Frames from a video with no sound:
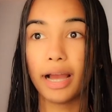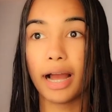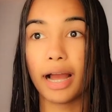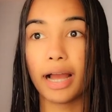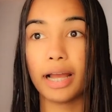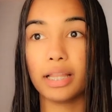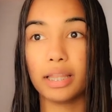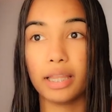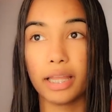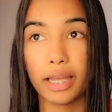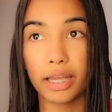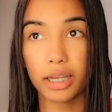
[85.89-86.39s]

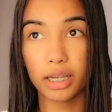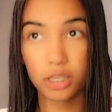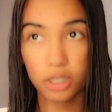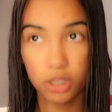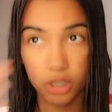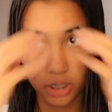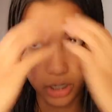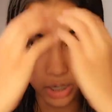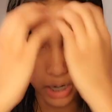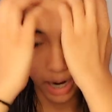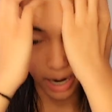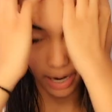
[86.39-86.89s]
I like
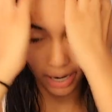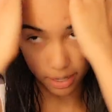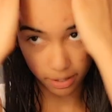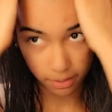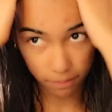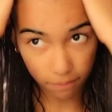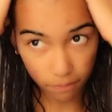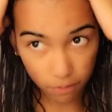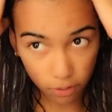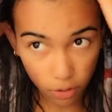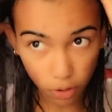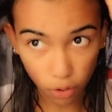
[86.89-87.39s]
to kind
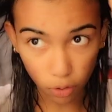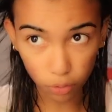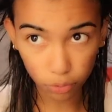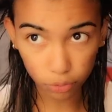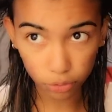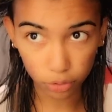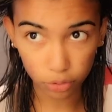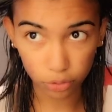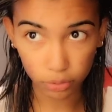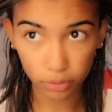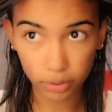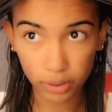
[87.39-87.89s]
of go
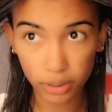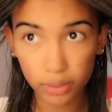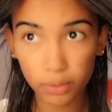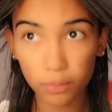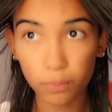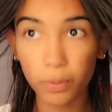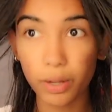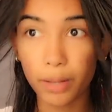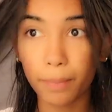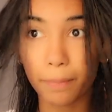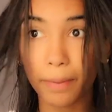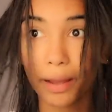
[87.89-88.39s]
through it
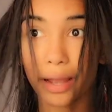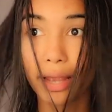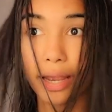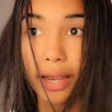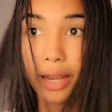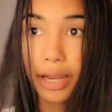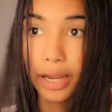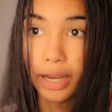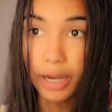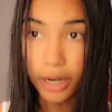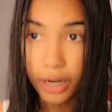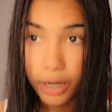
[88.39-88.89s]
with my
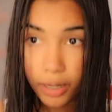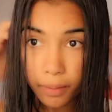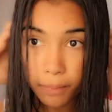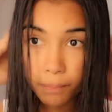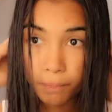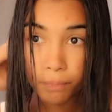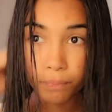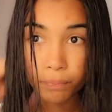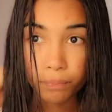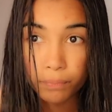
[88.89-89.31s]
hair.